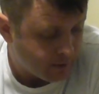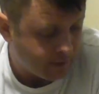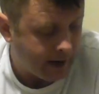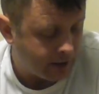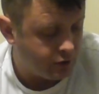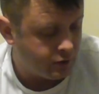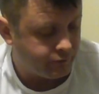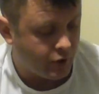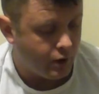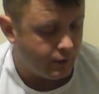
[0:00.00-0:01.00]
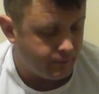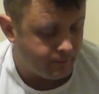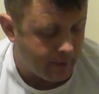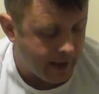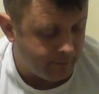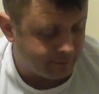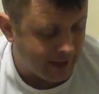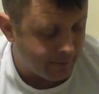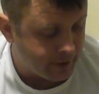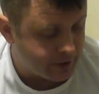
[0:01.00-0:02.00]
that could have got
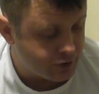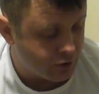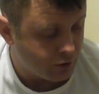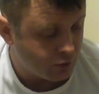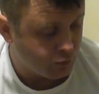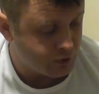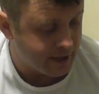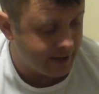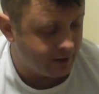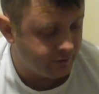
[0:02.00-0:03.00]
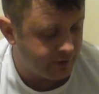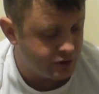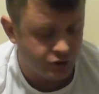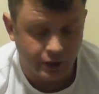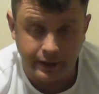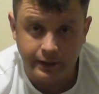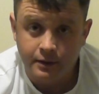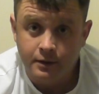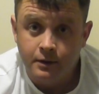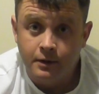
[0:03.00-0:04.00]
damaged was
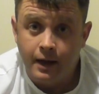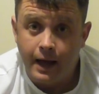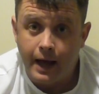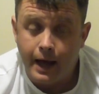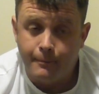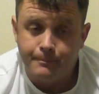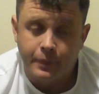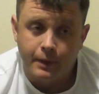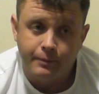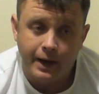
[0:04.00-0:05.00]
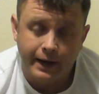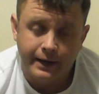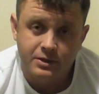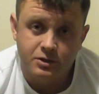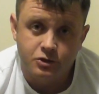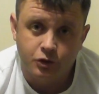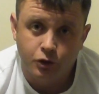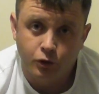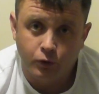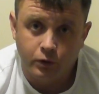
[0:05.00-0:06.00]
individually packaged and
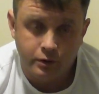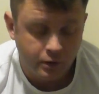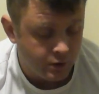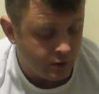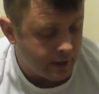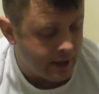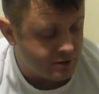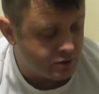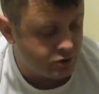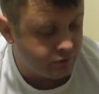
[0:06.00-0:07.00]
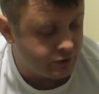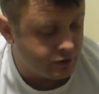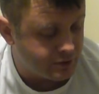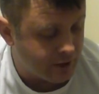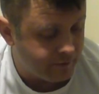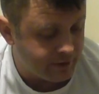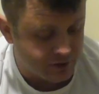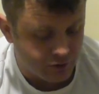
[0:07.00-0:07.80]
secured, just to reduce that risk.